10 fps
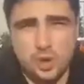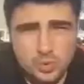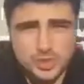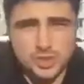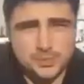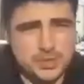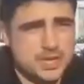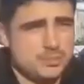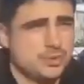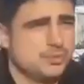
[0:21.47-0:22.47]
always go up in
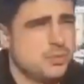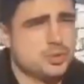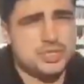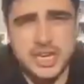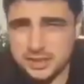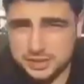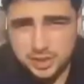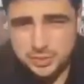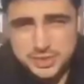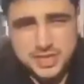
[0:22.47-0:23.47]
April. The most sales
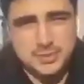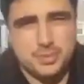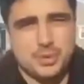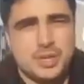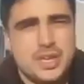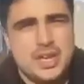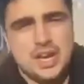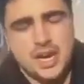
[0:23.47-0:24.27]
are always in April.